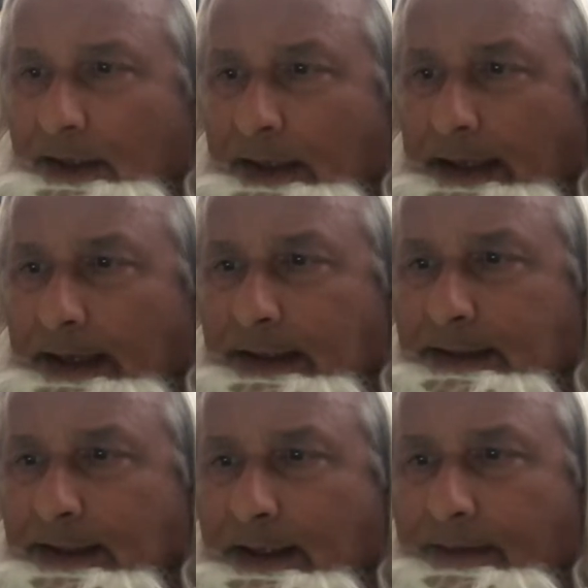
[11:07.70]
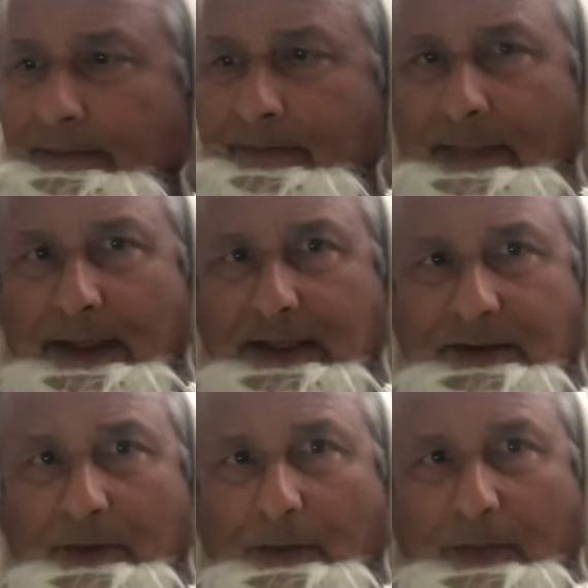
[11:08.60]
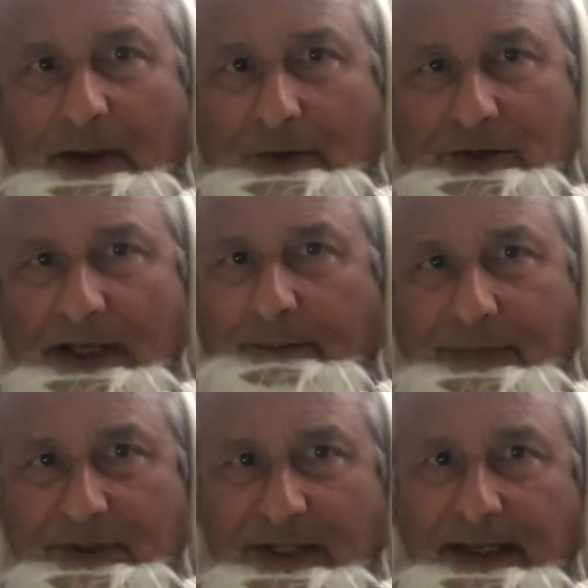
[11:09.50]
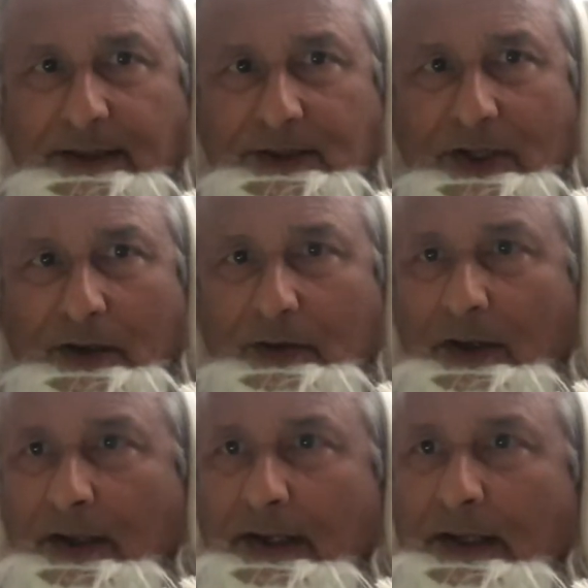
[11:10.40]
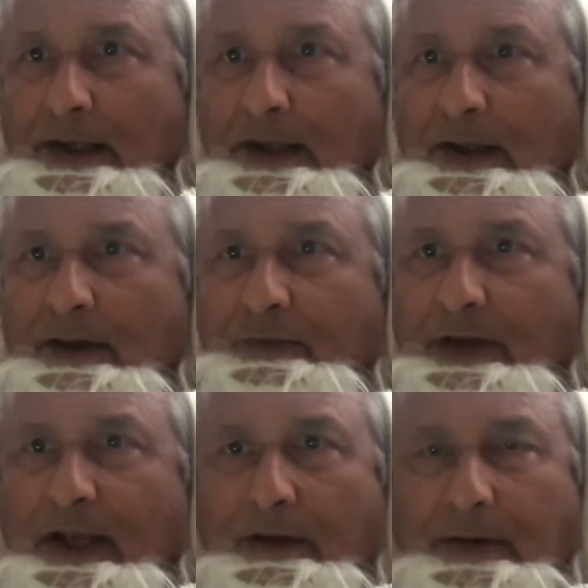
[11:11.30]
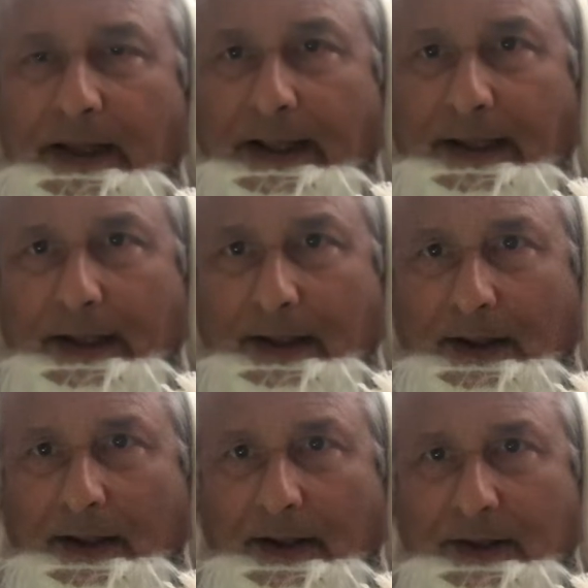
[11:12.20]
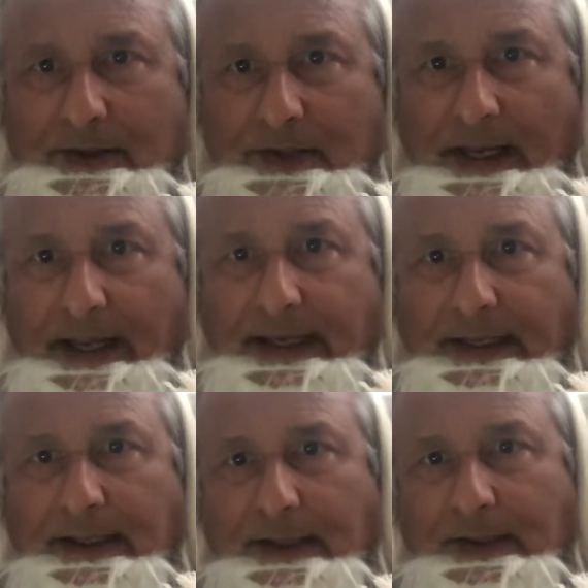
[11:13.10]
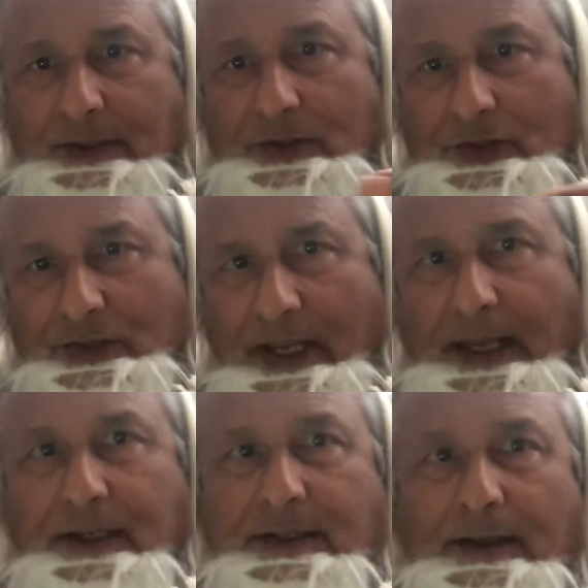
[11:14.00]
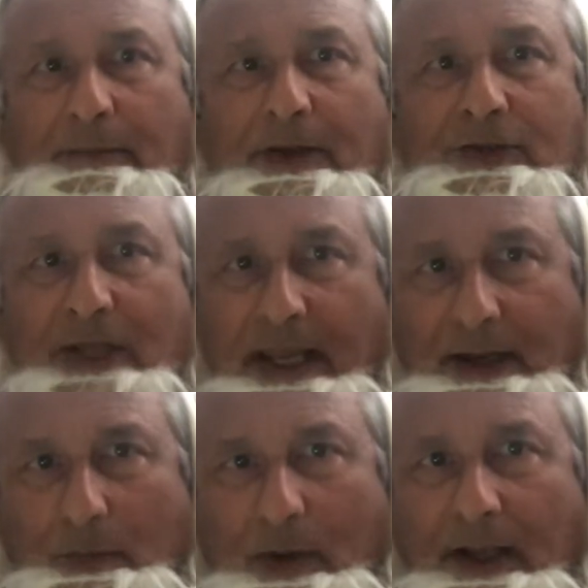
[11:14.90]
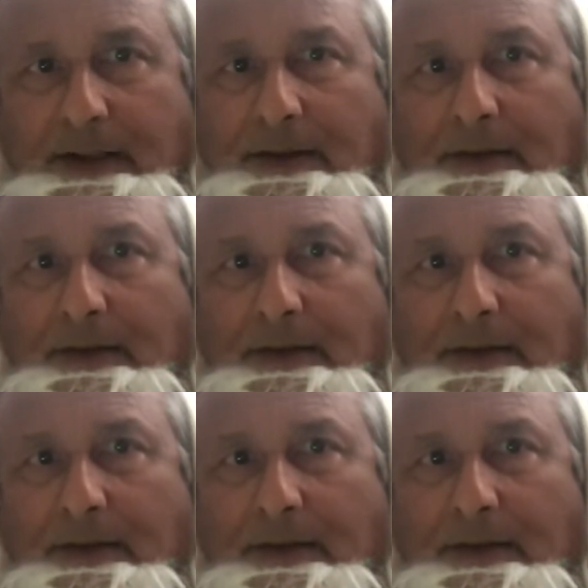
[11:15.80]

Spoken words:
And they said, well, we use numbers then. So if we go to A to Z, then we use A1,